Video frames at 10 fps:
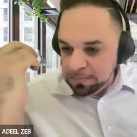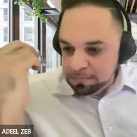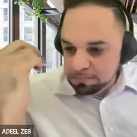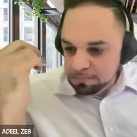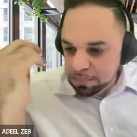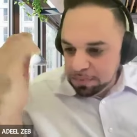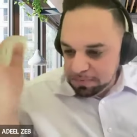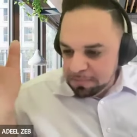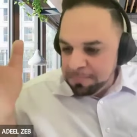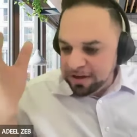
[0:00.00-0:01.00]
um,
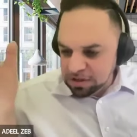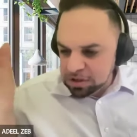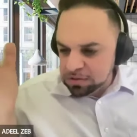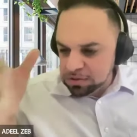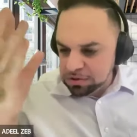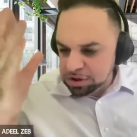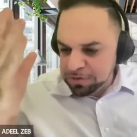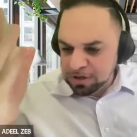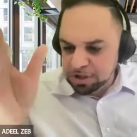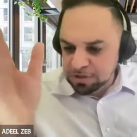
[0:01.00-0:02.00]
the major
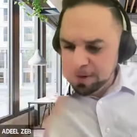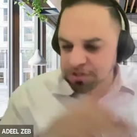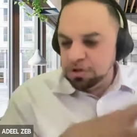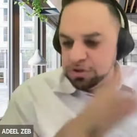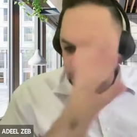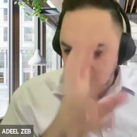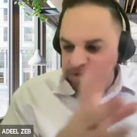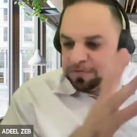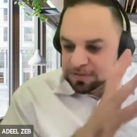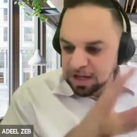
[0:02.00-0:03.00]
jurisprudential schools
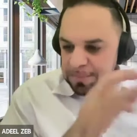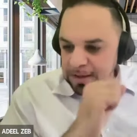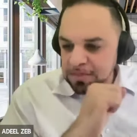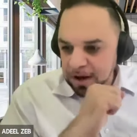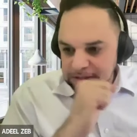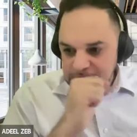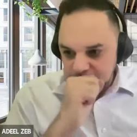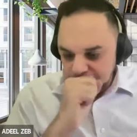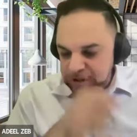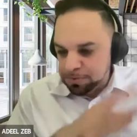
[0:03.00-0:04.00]
of islamic thought
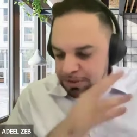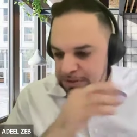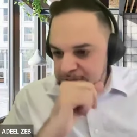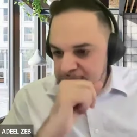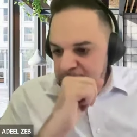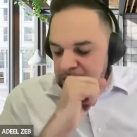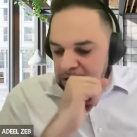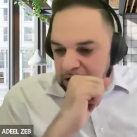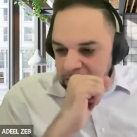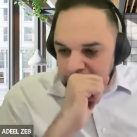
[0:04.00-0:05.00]
or jurisprudence
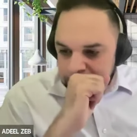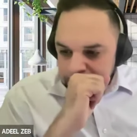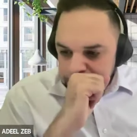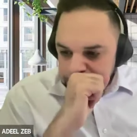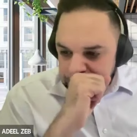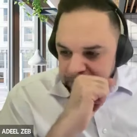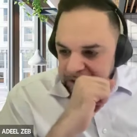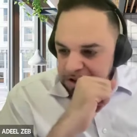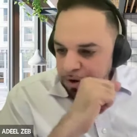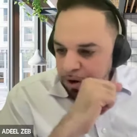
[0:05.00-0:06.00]
um,
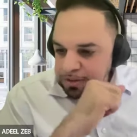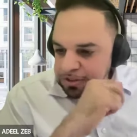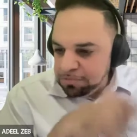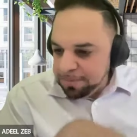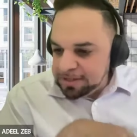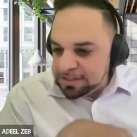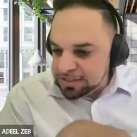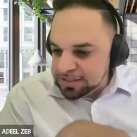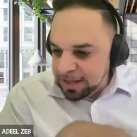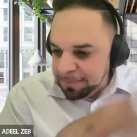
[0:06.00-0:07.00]
and you also
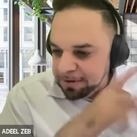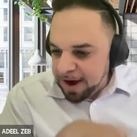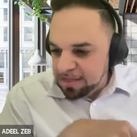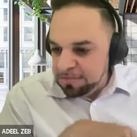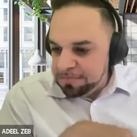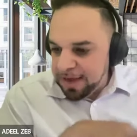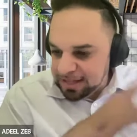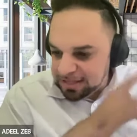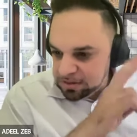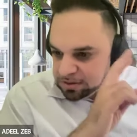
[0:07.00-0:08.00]
mentioned that McGrath
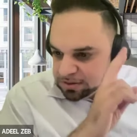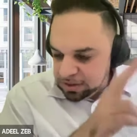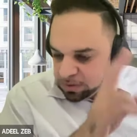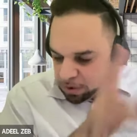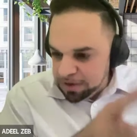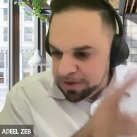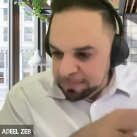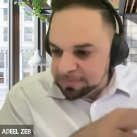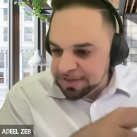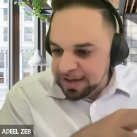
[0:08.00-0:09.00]
had quoted
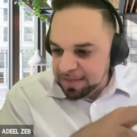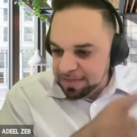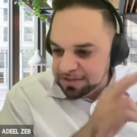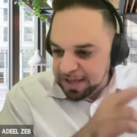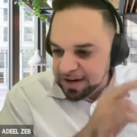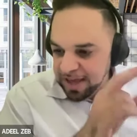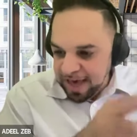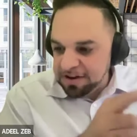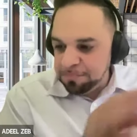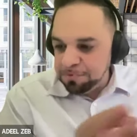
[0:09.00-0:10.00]
him saying that the dead
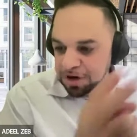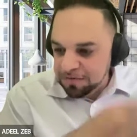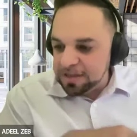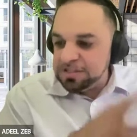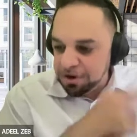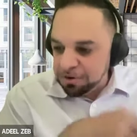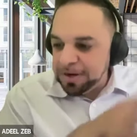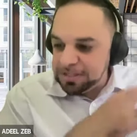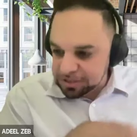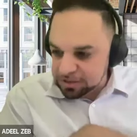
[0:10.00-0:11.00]
hand of previous
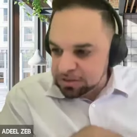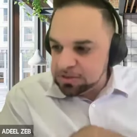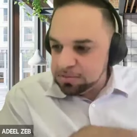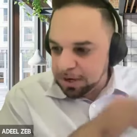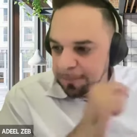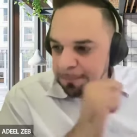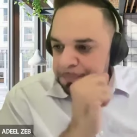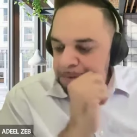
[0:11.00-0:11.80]
generations right